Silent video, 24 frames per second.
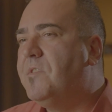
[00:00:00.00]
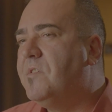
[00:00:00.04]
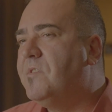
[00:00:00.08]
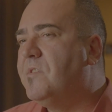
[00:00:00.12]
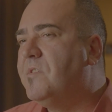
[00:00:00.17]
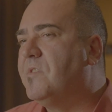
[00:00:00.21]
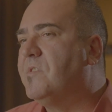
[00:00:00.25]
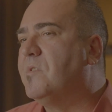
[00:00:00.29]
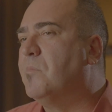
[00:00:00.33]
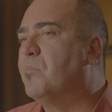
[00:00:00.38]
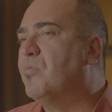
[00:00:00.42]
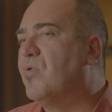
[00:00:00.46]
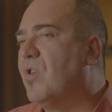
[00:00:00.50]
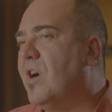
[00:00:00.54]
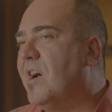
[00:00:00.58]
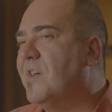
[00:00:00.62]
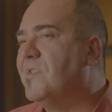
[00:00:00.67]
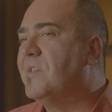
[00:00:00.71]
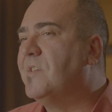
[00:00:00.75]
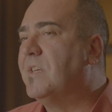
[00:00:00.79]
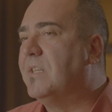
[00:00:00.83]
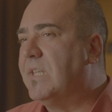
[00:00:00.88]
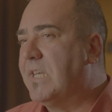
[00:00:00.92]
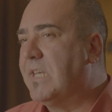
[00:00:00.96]
is a
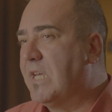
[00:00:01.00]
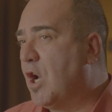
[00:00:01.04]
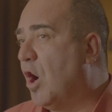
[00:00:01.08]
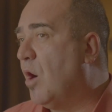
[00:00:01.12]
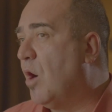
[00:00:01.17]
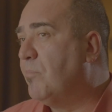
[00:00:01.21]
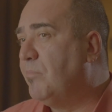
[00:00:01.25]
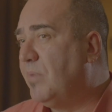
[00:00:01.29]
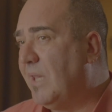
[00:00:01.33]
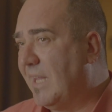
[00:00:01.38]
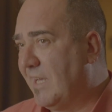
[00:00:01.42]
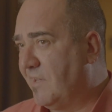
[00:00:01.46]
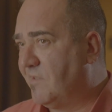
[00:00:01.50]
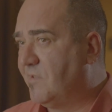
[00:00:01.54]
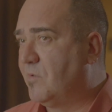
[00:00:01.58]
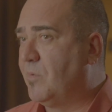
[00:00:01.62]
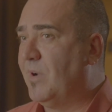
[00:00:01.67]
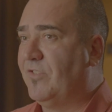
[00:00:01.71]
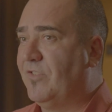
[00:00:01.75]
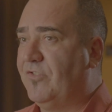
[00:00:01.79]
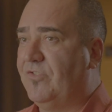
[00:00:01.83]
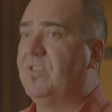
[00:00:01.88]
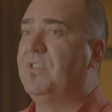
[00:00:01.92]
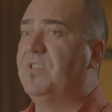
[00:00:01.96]
surprisingly complex
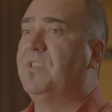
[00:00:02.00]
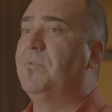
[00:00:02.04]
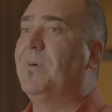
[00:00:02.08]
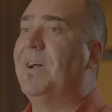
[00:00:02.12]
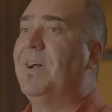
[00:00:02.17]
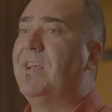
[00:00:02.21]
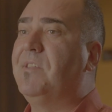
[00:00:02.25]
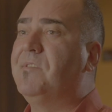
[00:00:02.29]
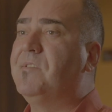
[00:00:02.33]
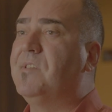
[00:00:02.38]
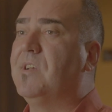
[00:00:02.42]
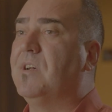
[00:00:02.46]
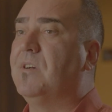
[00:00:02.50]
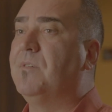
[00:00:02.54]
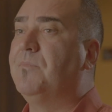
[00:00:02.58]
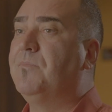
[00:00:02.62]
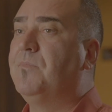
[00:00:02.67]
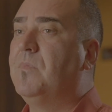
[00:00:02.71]
question to answer.